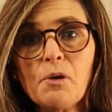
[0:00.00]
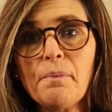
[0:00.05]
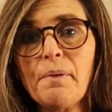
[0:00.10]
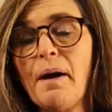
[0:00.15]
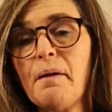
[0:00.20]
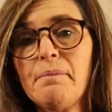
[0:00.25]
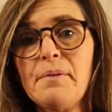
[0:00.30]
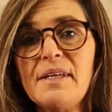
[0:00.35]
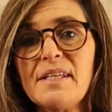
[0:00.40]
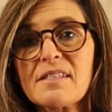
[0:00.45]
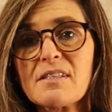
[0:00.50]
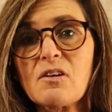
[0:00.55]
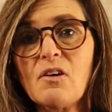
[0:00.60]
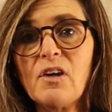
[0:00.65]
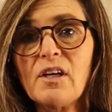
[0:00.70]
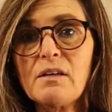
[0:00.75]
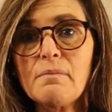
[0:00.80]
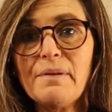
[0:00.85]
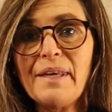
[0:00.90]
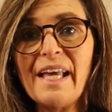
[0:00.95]
your puppy is
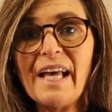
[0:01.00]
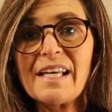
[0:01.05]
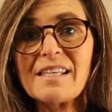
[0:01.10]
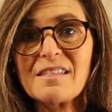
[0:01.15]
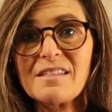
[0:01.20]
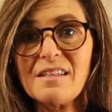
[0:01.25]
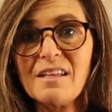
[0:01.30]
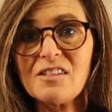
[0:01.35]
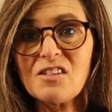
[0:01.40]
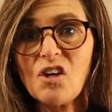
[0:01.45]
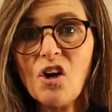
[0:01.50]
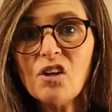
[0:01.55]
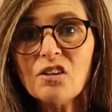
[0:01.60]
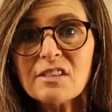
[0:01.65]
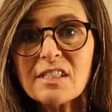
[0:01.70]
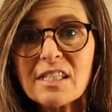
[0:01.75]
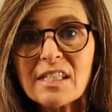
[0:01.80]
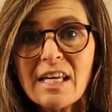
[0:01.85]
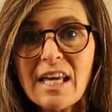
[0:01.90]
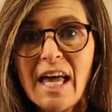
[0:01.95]
going to be as an
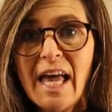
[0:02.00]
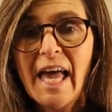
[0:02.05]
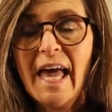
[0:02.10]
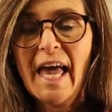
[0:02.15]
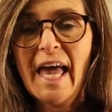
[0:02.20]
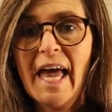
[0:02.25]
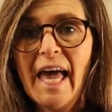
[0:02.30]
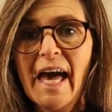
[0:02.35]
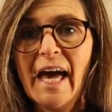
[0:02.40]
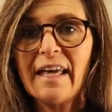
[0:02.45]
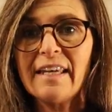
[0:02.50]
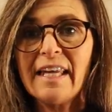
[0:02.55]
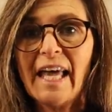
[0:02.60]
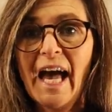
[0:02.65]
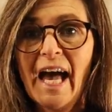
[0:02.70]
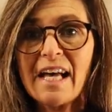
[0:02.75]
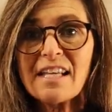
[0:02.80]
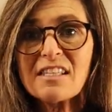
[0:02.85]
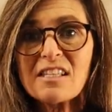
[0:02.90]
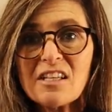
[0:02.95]
adult. And
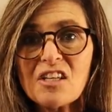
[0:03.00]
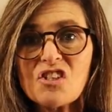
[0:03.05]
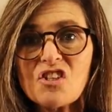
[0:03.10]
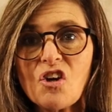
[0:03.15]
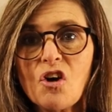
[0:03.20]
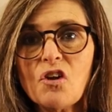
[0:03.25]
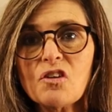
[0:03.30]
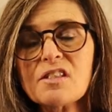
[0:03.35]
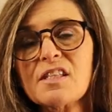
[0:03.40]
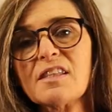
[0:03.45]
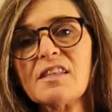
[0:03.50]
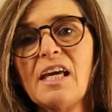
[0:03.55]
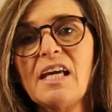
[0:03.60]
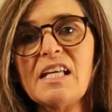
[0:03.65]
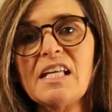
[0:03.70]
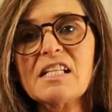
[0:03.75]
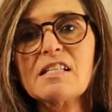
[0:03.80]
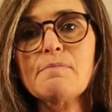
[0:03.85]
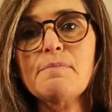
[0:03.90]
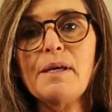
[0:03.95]
as an adult, they
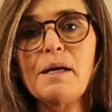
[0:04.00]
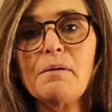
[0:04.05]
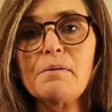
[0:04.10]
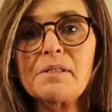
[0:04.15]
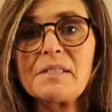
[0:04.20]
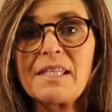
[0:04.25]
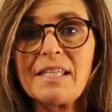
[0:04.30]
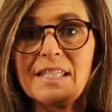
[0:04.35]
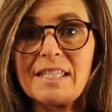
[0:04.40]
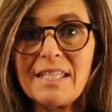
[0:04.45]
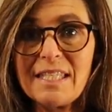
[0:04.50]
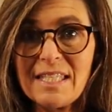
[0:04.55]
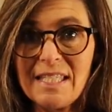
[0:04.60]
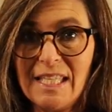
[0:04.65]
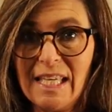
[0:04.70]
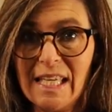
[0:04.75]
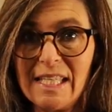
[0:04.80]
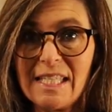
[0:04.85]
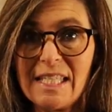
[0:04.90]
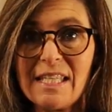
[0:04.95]
need to be able to
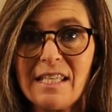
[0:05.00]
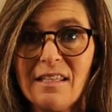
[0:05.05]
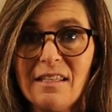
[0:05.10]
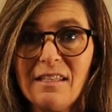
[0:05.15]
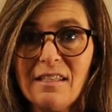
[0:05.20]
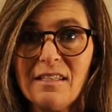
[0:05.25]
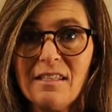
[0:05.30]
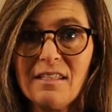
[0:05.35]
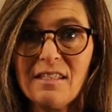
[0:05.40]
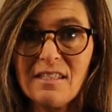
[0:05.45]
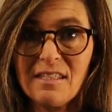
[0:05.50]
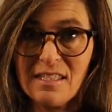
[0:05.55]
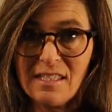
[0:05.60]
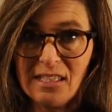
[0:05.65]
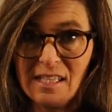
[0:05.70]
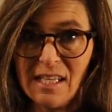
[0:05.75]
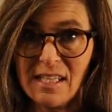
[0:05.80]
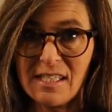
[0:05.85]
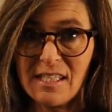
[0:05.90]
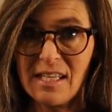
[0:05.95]
sit
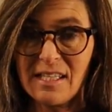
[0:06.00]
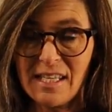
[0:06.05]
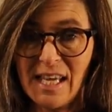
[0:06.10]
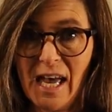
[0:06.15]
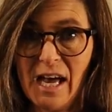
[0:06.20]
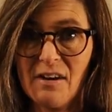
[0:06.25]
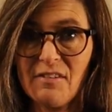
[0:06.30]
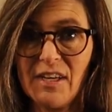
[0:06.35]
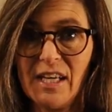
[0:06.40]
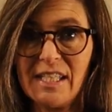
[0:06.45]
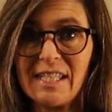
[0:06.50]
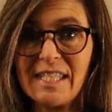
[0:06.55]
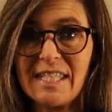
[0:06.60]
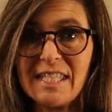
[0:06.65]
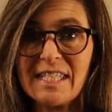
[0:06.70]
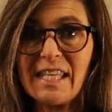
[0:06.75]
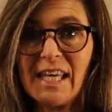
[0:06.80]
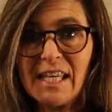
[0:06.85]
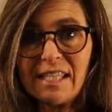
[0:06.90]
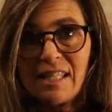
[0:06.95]
down and
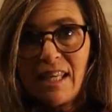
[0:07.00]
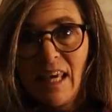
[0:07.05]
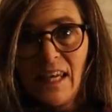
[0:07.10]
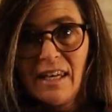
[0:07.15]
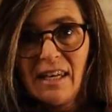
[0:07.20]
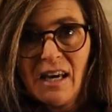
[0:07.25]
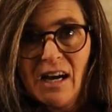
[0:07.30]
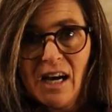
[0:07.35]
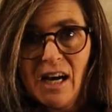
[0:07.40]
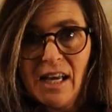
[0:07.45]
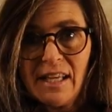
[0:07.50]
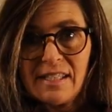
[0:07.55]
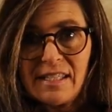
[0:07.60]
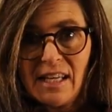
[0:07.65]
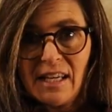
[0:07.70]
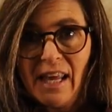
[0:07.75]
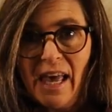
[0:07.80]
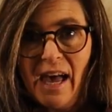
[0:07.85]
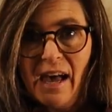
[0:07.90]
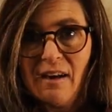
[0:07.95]
sit and not
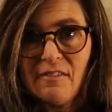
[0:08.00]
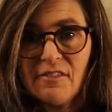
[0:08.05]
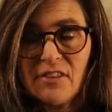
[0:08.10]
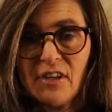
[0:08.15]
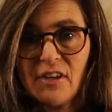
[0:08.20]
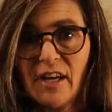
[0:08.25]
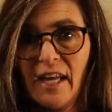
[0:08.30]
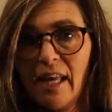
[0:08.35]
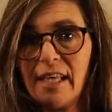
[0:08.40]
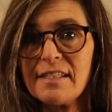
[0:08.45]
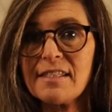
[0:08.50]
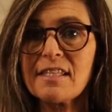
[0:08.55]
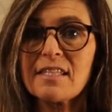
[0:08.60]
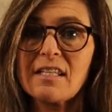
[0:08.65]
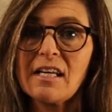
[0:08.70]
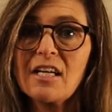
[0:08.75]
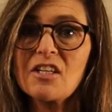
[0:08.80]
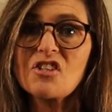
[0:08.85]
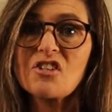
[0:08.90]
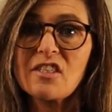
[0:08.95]
and have their heads
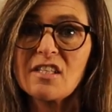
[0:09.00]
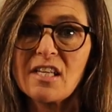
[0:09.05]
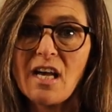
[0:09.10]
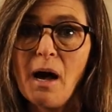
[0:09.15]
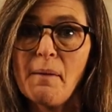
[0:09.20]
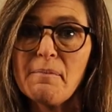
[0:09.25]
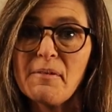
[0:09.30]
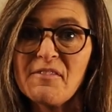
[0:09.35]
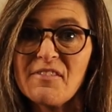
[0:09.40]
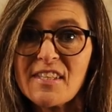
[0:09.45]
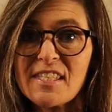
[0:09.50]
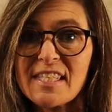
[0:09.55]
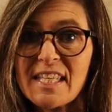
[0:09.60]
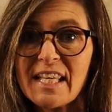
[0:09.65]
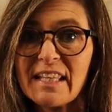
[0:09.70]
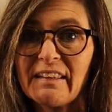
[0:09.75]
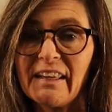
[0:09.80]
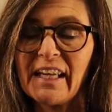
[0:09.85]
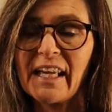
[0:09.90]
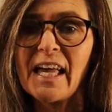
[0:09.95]
touch the top of the
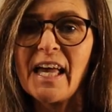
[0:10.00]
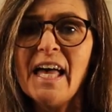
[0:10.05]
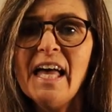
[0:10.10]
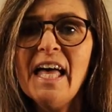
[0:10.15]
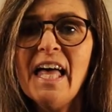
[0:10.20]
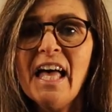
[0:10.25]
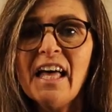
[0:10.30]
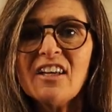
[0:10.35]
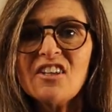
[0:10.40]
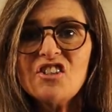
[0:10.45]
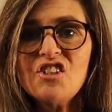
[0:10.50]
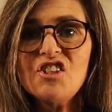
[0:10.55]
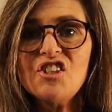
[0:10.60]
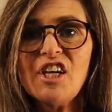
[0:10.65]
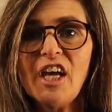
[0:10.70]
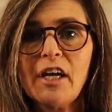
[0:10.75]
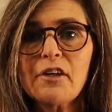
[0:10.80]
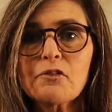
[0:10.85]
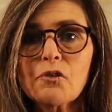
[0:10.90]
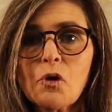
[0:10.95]
ceiling.
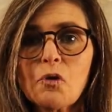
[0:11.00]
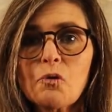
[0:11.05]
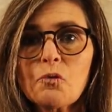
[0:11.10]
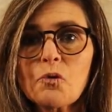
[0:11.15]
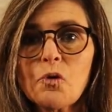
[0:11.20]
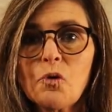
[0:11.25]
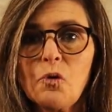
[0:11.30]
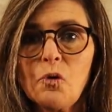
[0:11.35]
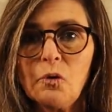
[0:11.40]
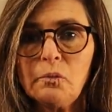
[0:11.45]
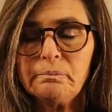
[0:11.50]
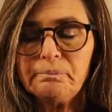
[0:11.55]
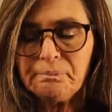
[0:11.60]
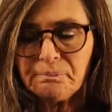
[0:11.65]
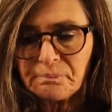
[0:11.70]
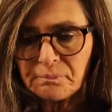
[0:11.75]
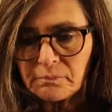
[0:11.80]
General rule